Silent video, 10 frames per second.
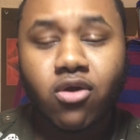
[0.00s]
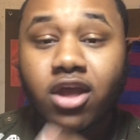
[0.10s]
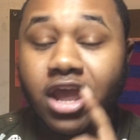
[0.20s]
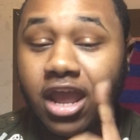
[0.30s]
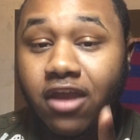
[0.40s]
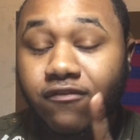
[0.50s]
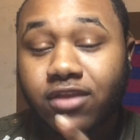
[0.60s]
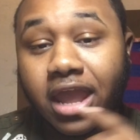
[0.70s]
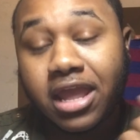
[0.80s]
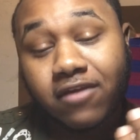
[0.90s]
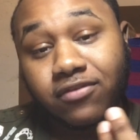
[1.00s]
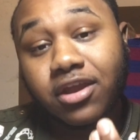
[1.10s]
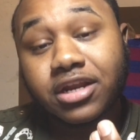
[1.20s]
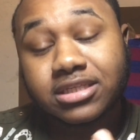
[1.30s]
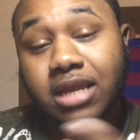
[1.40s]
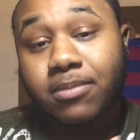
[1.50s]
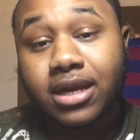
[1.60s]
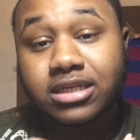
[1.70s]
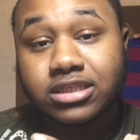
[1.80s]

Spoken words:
if they're in the tank by themselves.